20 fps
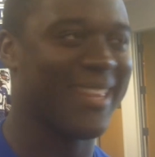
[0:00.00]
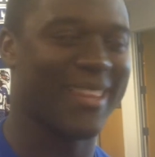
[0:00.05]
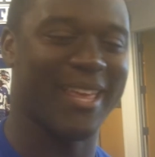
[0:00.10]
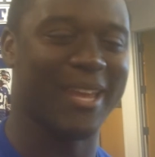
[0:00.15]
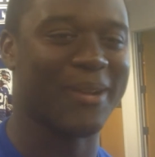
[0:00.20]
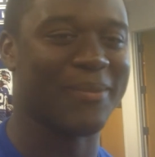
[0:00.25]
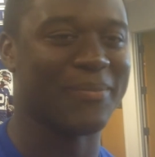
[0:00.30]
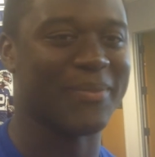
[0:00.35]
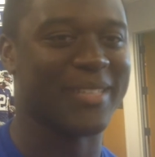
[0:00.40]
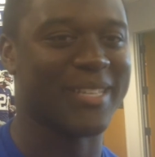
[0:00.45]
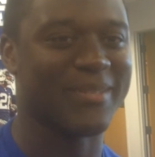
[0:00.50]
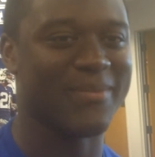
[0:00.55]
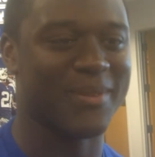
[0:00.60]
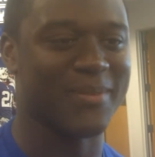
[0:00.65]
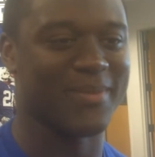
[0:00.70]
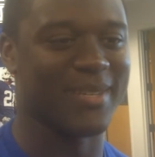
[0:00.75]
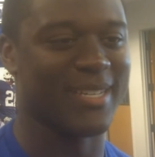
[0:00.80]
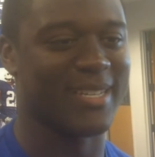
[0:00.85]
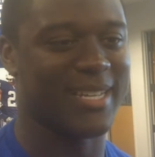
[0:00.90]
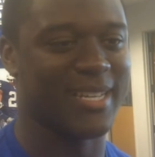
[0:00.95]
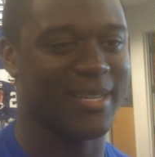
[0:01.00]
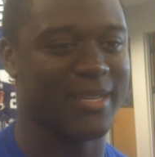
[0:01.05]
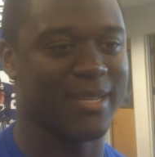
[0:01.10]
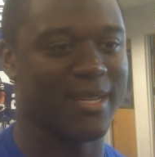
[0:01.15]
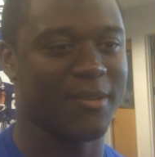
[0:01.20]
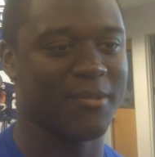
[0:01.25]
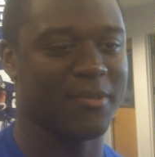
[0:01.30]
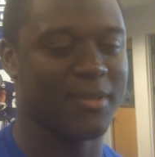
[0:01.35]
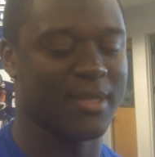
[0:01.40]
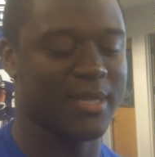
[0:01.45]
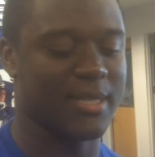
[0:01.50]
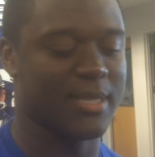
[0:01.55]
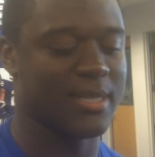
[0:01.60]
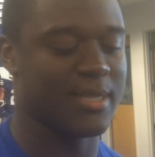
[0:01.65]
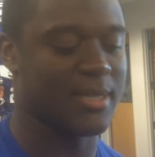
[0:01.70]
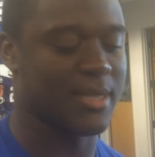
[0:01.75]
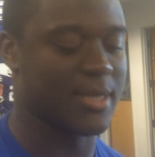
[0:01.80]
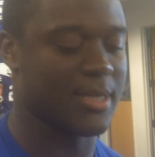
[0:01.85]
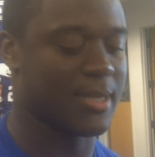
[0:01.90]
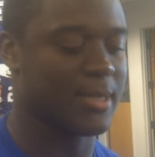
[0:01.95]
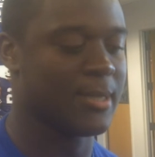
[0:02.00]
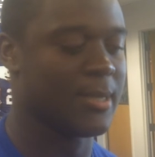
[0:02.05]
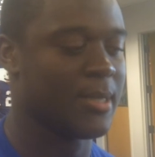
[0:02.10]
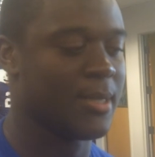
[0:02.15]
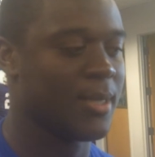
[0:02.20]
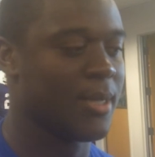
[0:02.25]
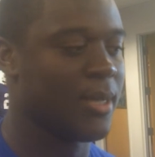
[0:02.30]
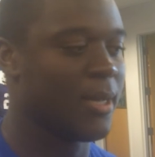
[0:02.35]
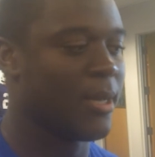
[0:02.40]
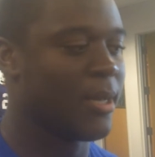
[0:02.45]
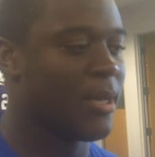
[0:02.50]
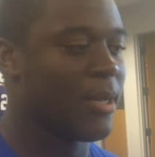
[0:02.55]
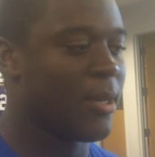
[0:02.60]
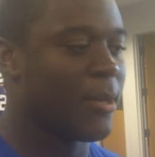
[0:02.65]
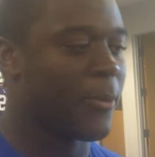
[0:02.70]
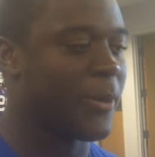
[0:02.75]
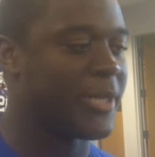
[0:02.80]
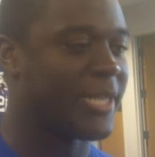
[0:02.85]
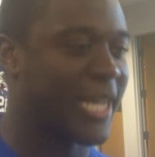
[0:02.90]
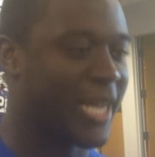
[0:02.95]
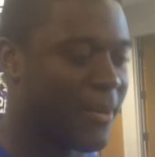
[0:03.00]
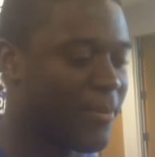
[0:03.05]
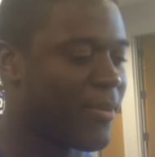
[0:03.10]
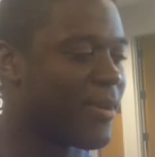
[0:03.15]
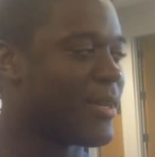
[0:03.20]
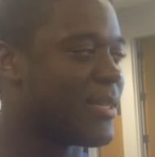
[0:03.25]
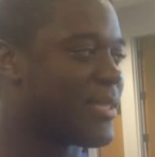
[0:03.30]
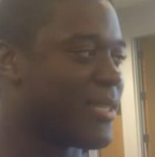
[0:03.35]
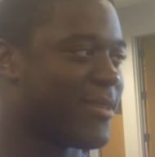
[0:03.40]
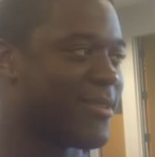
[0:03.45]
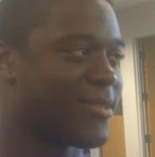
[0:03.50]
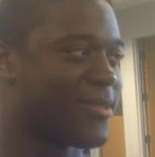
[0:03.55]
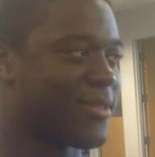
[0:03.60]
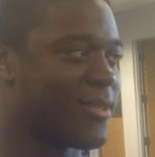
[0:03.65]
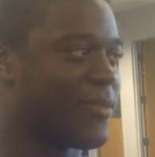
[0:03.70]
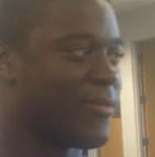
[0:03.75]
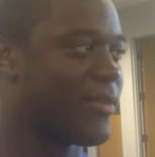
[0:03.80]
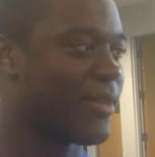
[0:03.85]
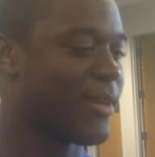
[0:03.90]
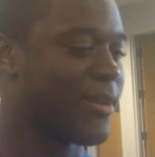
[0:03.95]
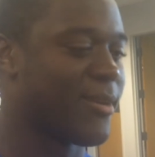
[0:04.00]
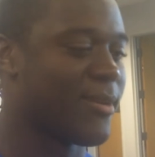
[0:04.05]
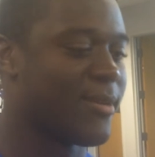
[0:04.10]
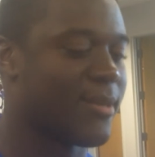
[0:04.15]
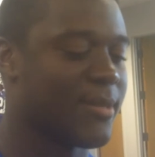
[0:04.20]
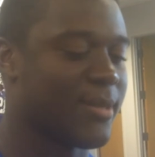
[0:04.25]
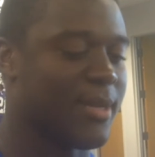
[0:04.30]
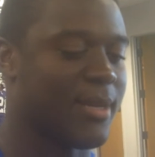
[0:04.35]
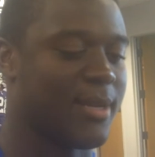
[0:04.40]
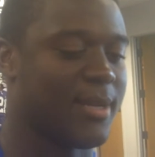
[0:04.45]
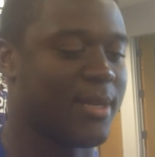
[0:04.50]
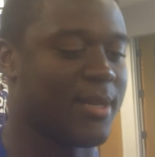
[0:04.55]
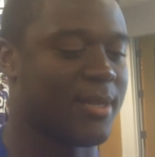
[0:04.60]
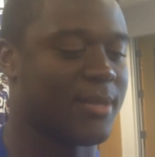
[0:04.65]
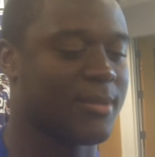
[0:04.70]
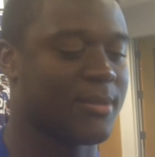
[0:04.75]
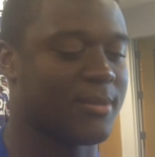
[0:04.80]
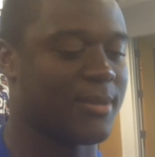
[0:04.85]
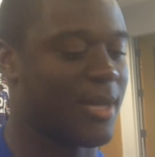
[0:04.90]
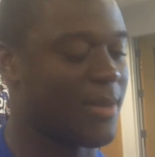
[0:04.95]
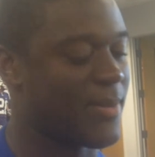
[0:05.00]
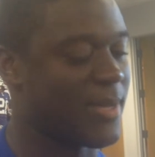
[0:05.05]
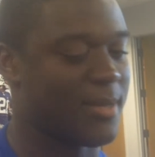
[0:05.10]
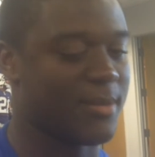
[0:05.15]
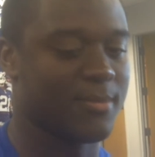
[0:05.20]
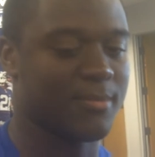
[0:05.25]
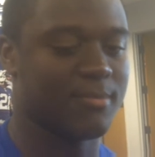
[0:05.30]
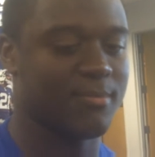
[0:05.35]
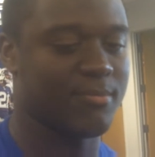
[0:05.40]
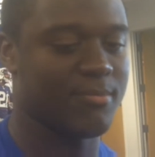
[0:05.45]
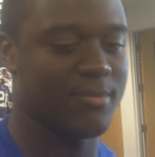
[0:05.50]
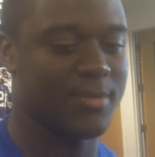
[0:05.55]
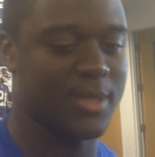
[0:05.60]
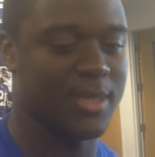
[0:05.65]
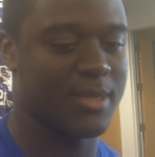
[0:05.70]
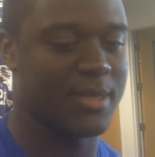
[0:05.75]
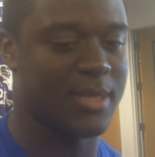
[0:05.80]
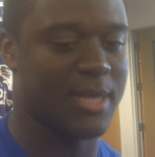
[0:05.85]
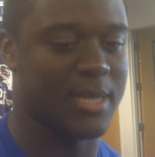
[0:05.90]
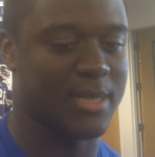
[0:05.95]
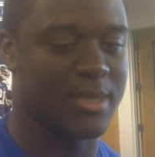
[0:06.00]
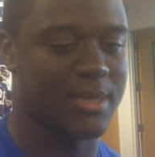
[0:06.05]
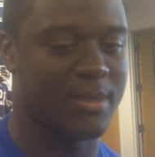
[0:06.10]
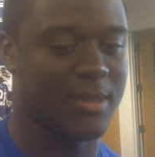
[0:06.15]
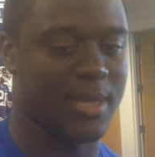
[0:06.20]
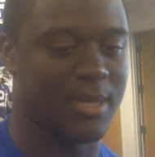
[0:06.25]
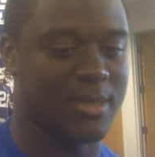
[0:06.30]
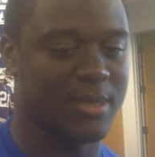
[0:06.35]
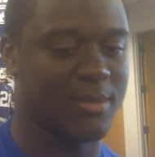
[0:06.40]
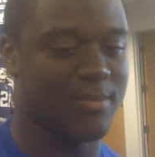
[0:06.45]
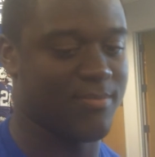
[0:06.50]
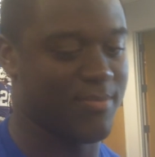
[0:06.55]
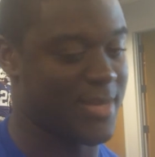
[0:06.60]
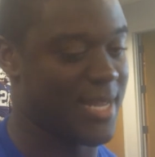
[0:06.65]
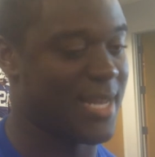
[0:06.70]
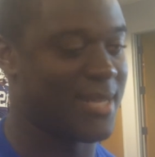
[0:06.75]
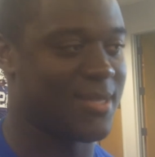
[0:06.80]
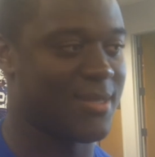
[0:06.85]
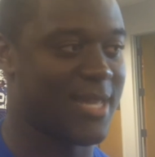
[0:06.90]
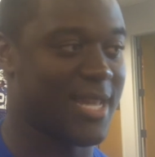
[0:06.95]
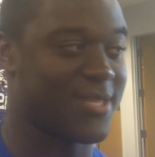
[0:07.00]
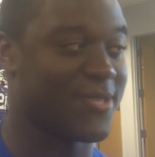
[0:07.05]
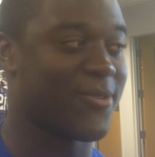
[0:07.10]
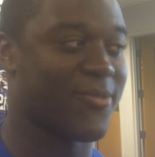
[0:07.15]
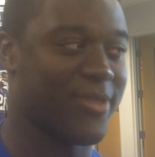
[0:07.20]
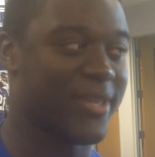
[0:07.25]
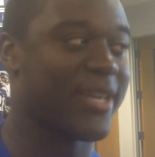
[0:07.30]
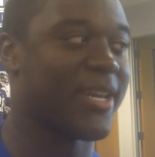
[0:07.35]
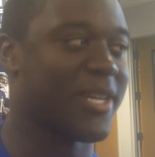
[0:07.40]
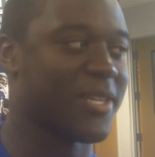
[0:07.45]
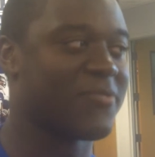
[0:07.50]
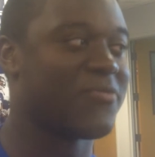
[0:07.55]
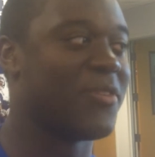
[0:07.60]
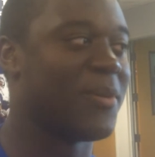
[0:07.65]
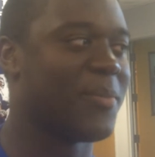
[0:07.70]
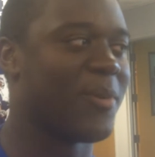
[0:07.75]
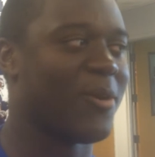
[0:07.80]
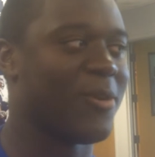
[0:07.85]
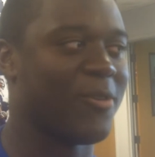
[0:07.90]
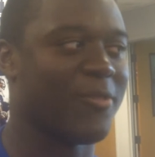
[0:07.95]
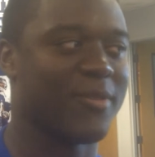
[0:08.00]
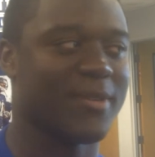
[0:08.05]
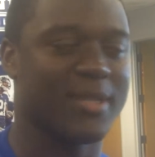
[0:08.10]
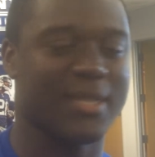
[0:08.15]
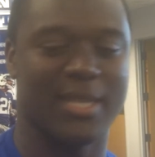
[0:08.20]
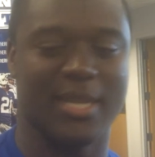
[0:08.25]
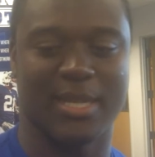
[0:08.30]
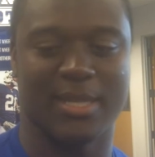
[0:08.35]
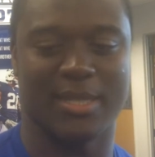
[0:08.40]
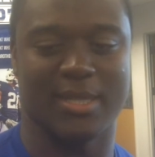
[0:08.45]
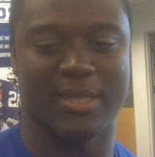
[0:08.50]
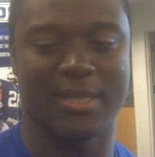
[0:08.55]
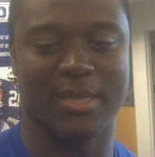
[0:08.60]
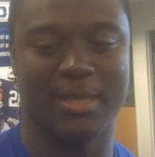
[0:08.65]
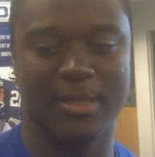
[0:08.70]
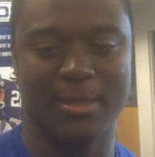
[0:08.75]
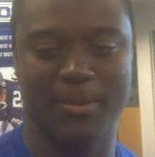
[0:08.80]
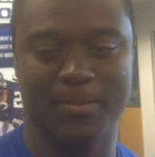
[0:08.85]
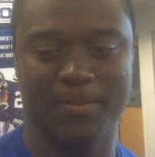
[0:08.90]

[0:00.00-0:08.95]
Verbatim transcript: They don't believe me, but it, it really is. Uh, we take it pretty seriously over there and uh, I mean, it's it's that's that's our thing is football over in Texas.